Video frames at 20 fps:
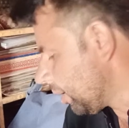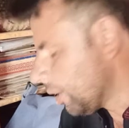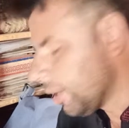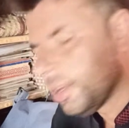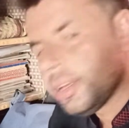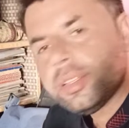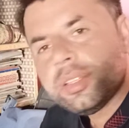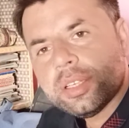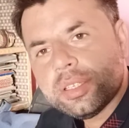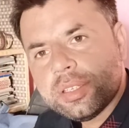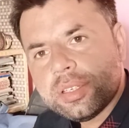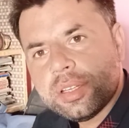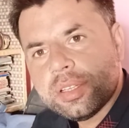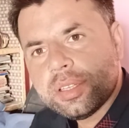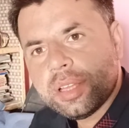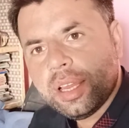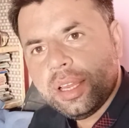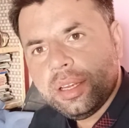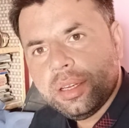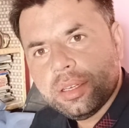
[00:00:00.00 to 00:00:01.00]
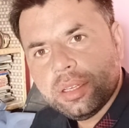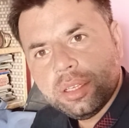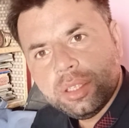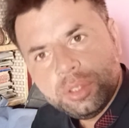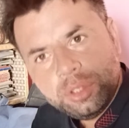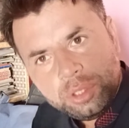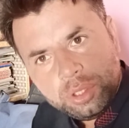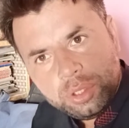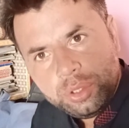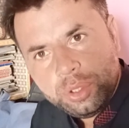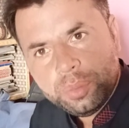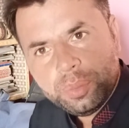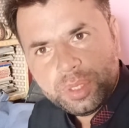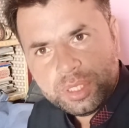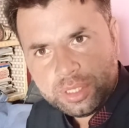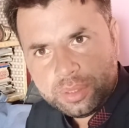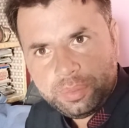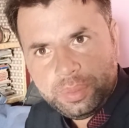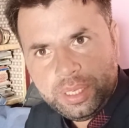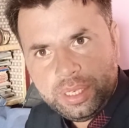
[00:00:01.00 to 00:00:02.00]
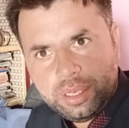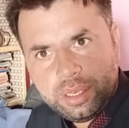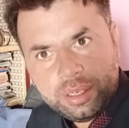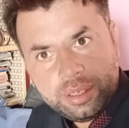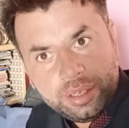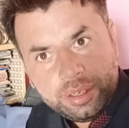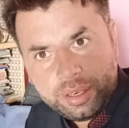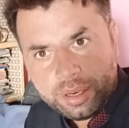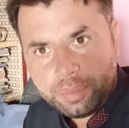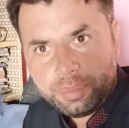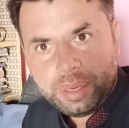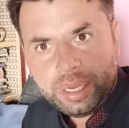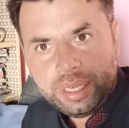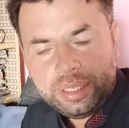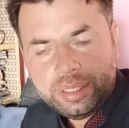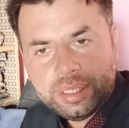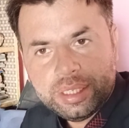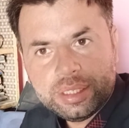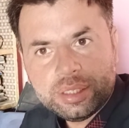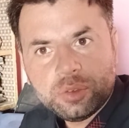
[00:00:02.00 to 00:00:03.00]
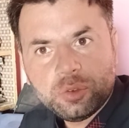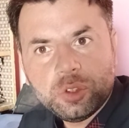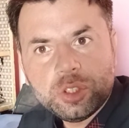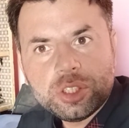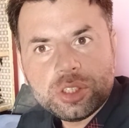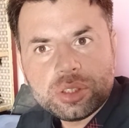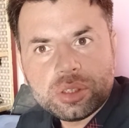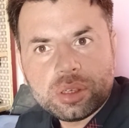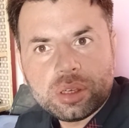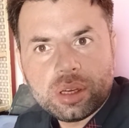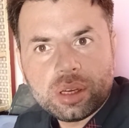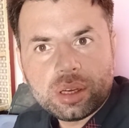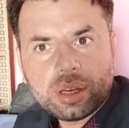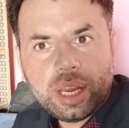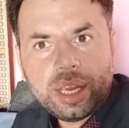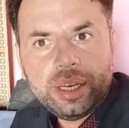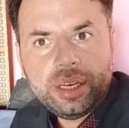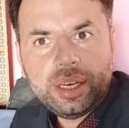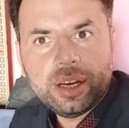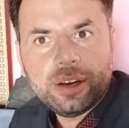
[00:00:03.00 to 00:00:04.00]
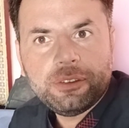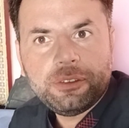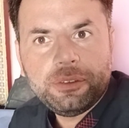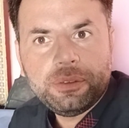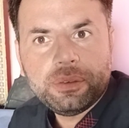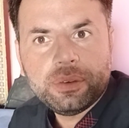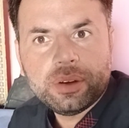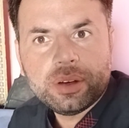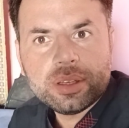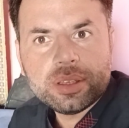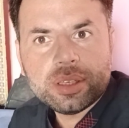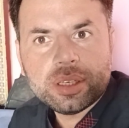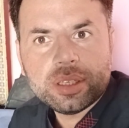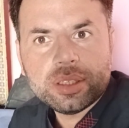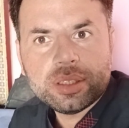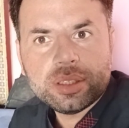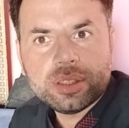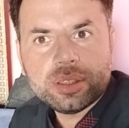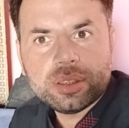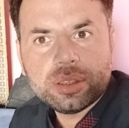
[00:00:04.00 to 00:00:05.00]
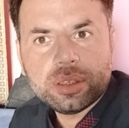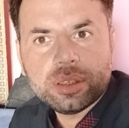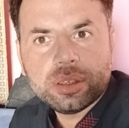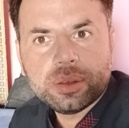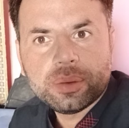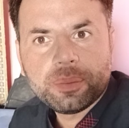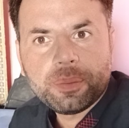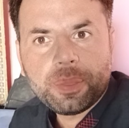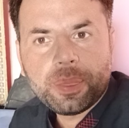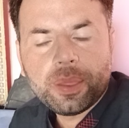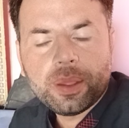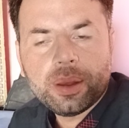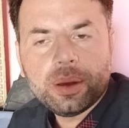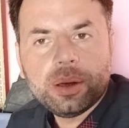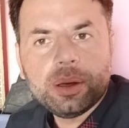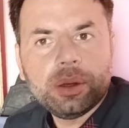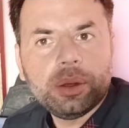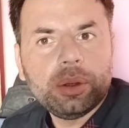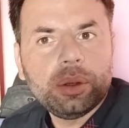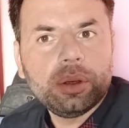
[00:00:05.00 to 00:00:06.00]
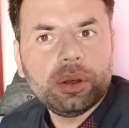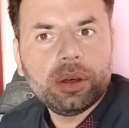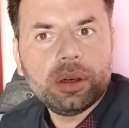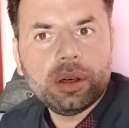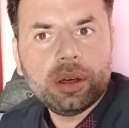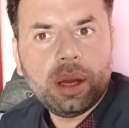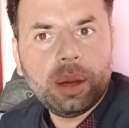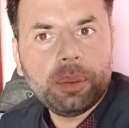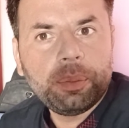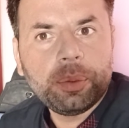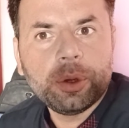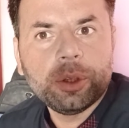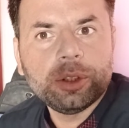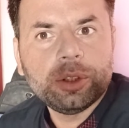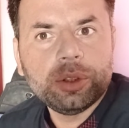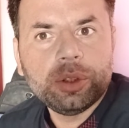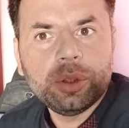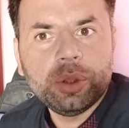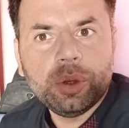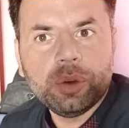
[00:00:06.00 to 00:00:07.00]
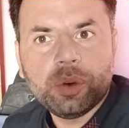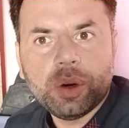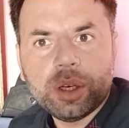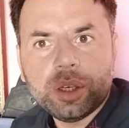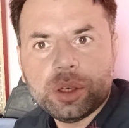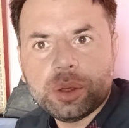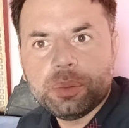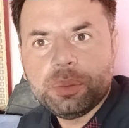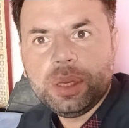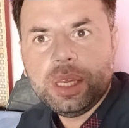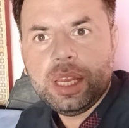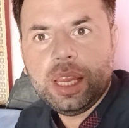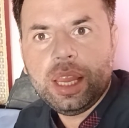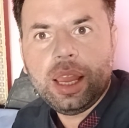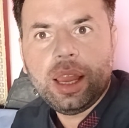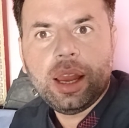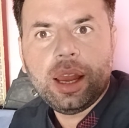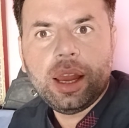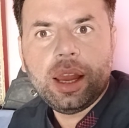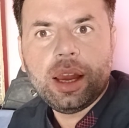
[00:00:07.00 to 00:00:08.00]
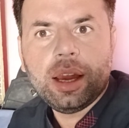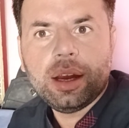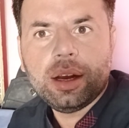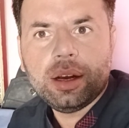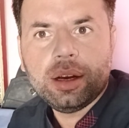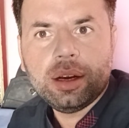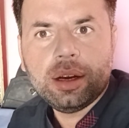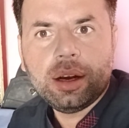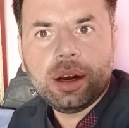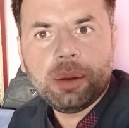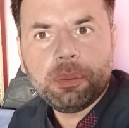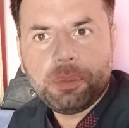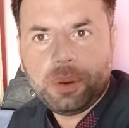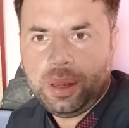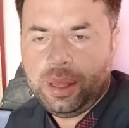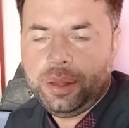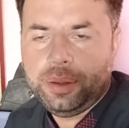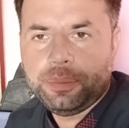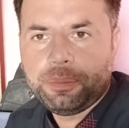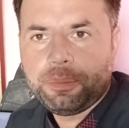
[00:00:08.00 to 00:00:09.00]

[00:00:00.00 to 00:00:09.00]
Research design, you must be determined that which kind of research approach do you want to be apply.